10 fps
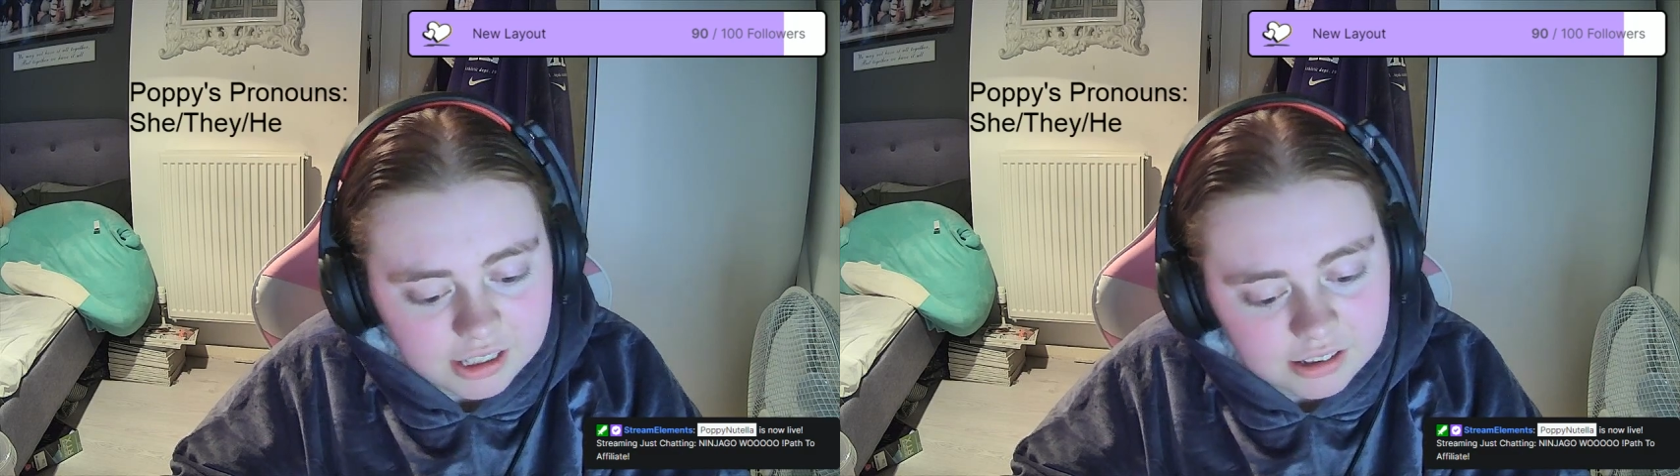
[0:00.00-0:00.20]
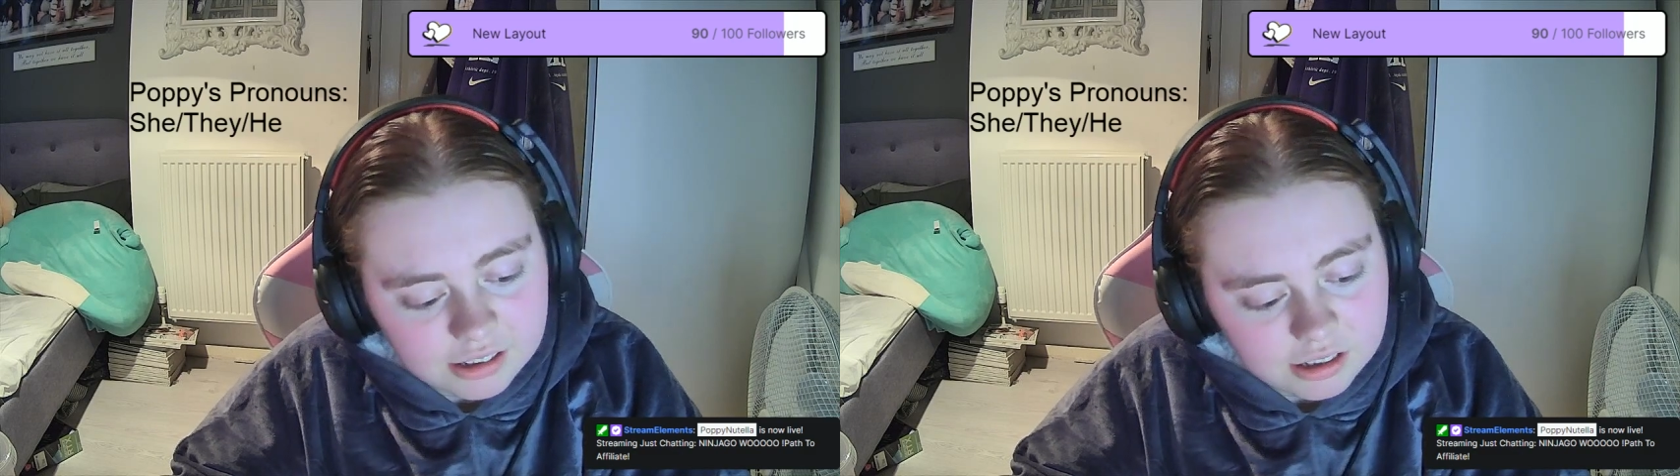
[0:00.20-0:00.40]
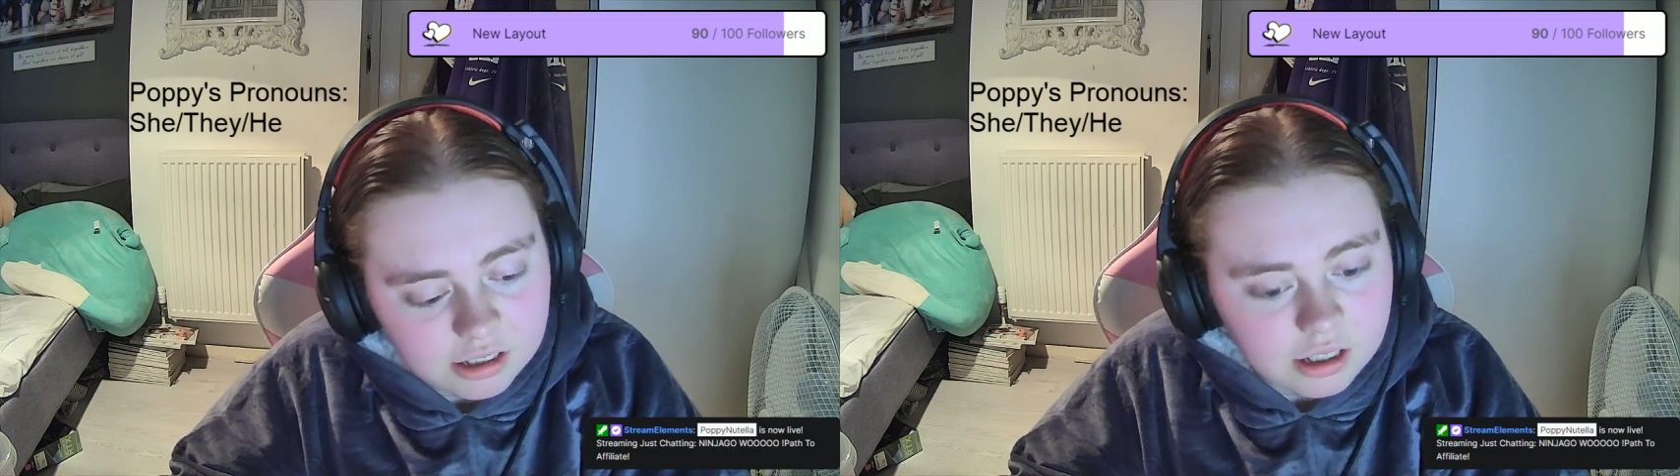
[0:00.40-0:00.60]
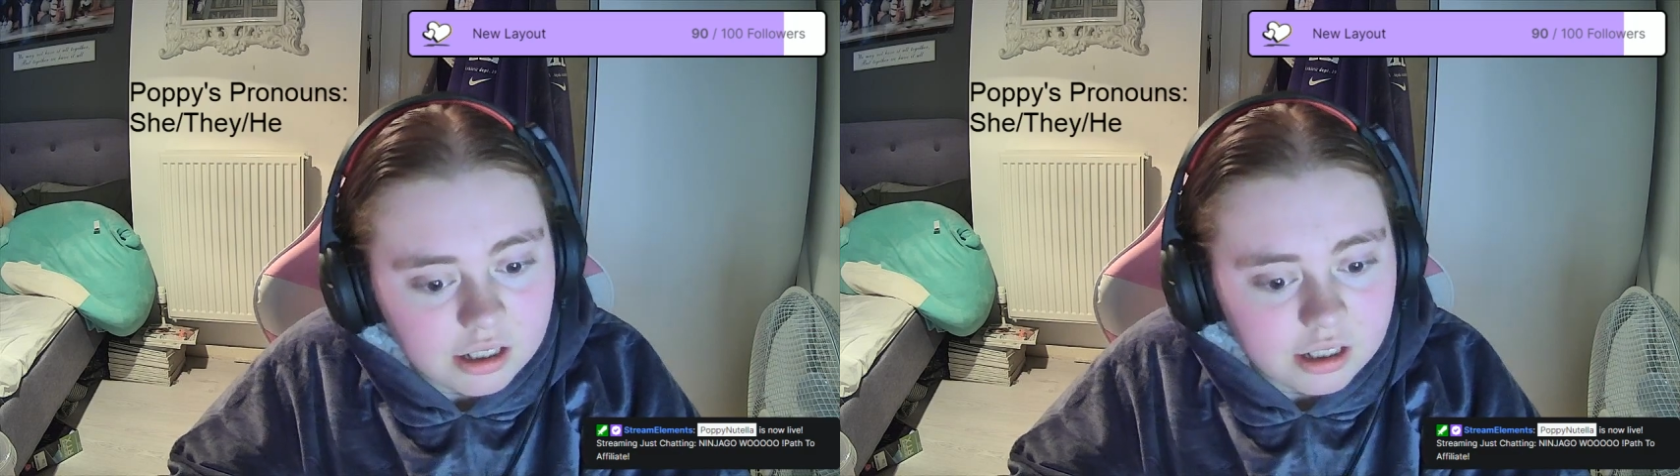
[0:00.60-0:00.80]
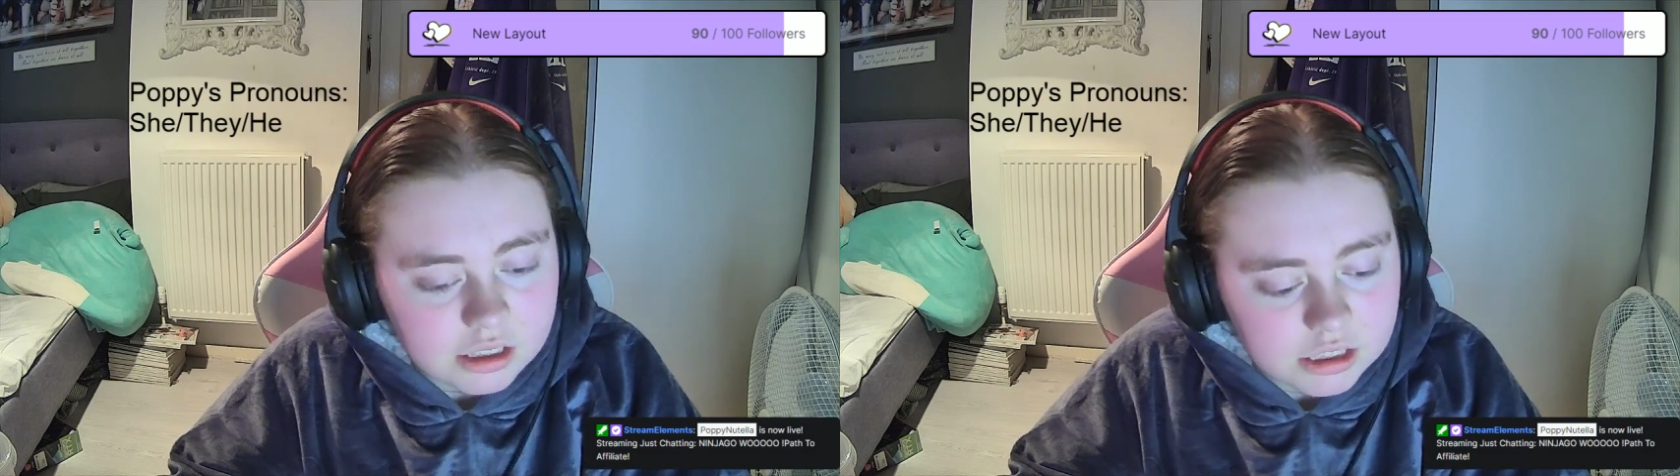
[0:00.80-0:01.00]
like,
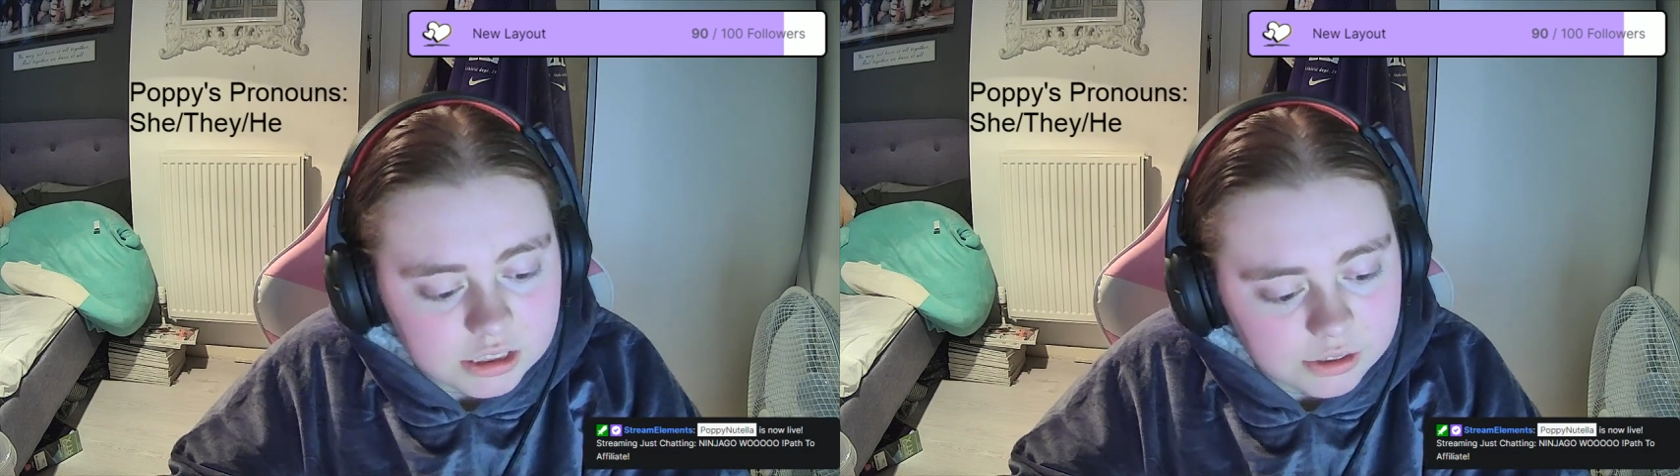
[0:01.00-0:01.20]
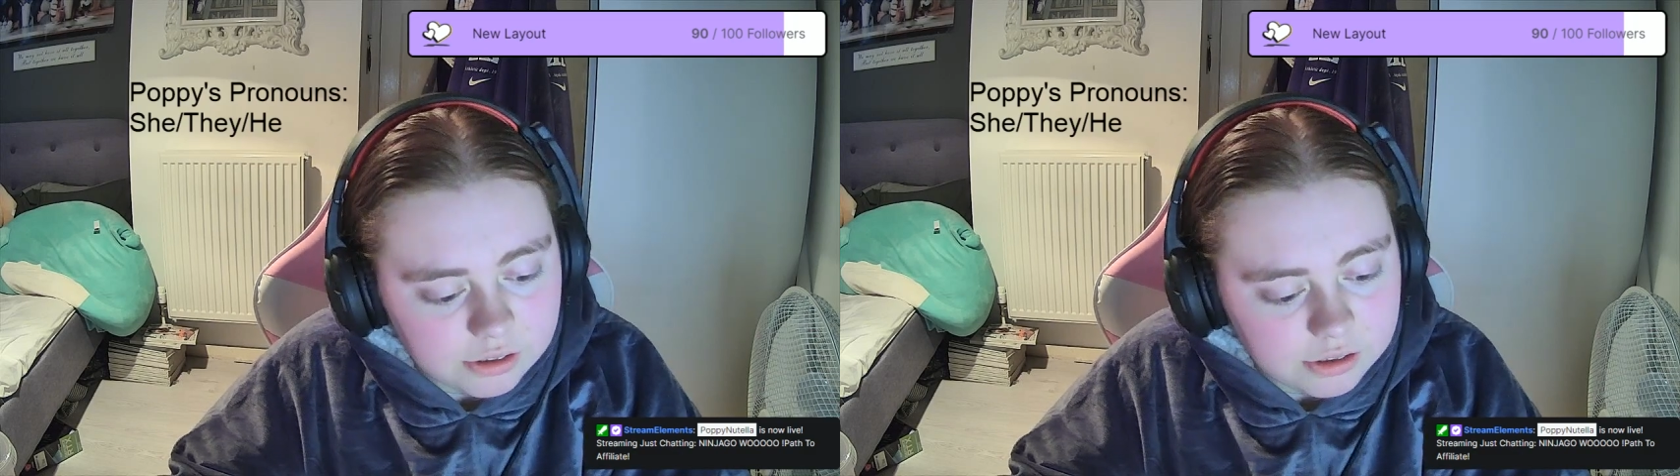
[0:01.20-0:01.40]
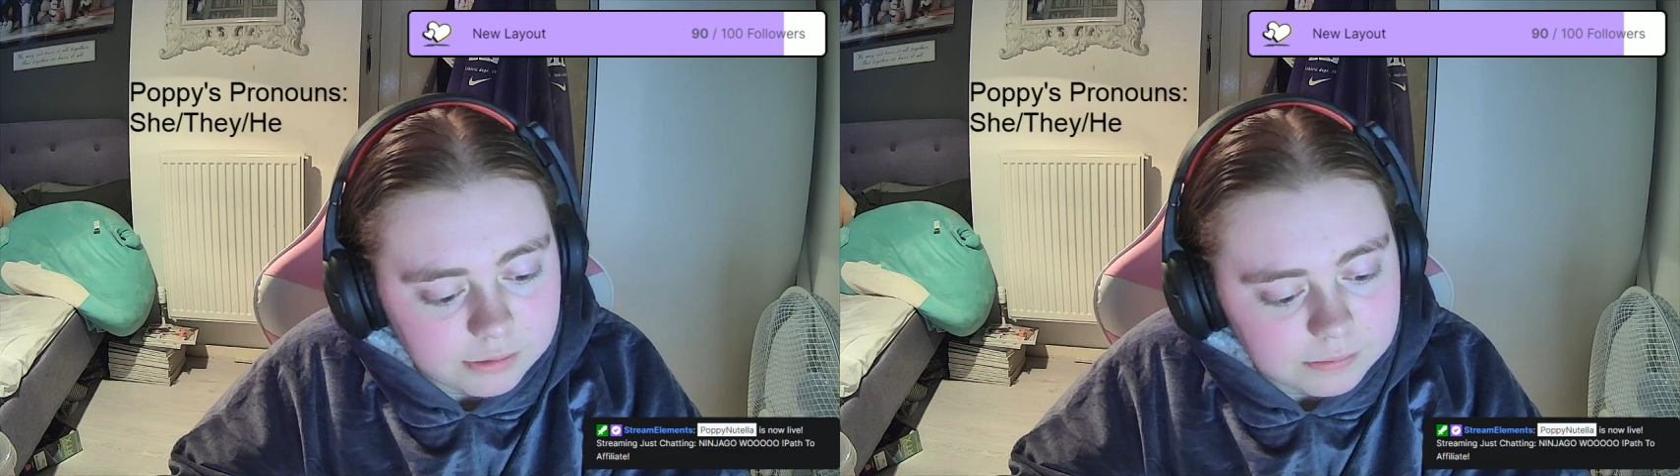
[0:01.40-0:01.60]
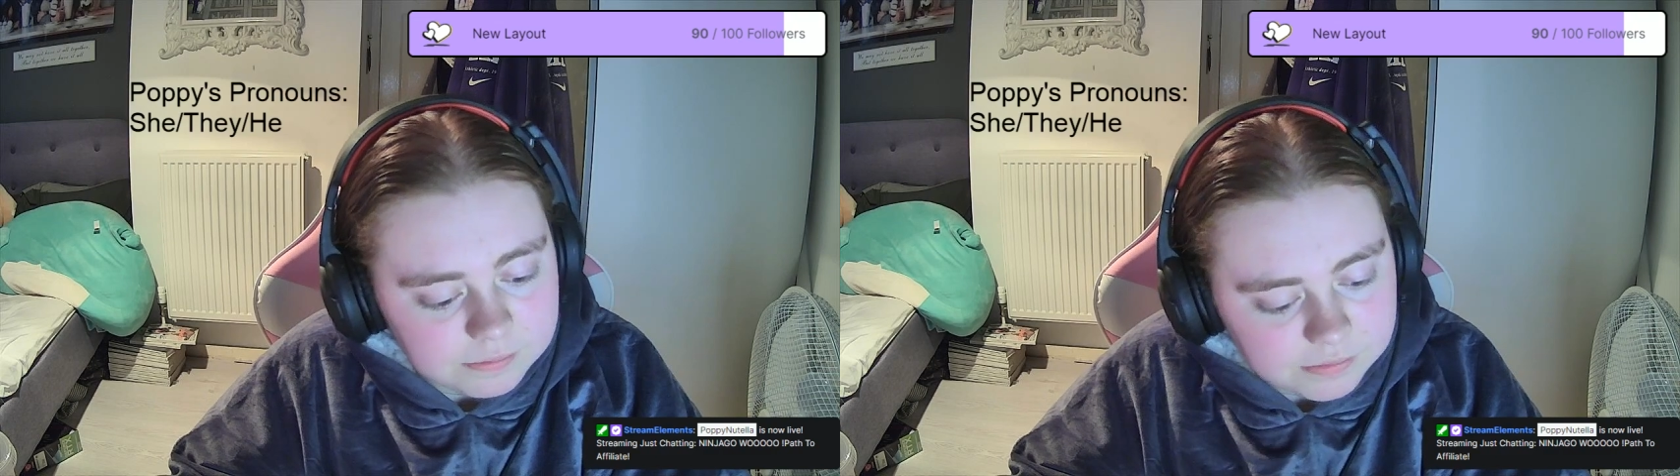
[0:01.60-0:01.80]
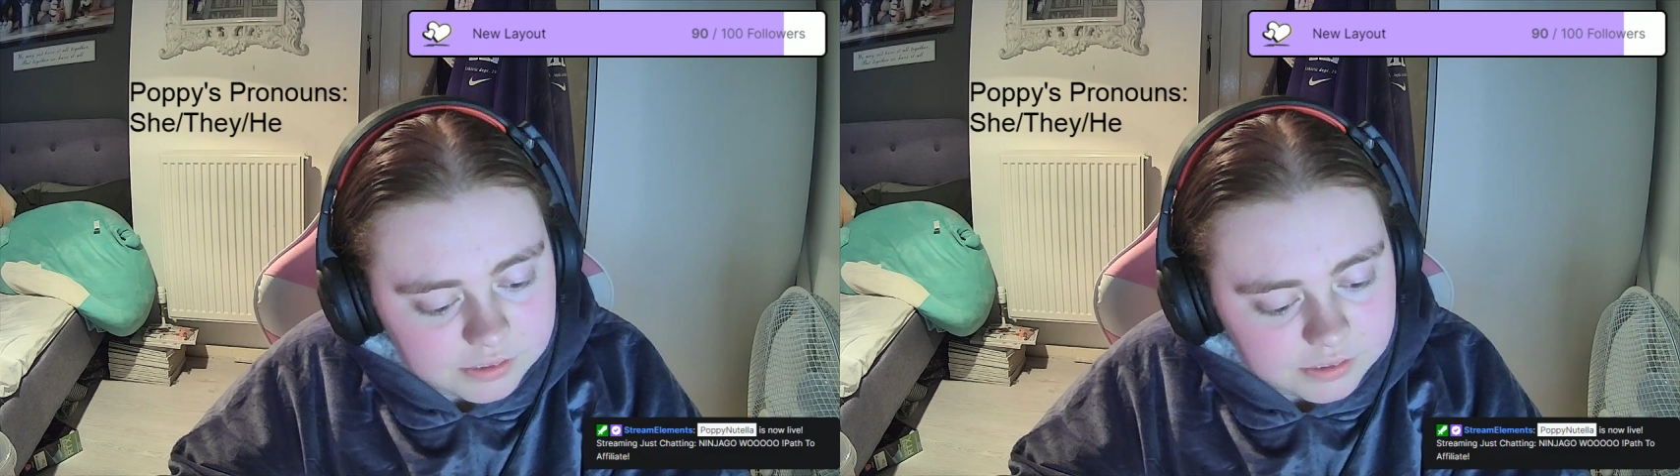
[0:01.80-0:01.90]
she told Lou.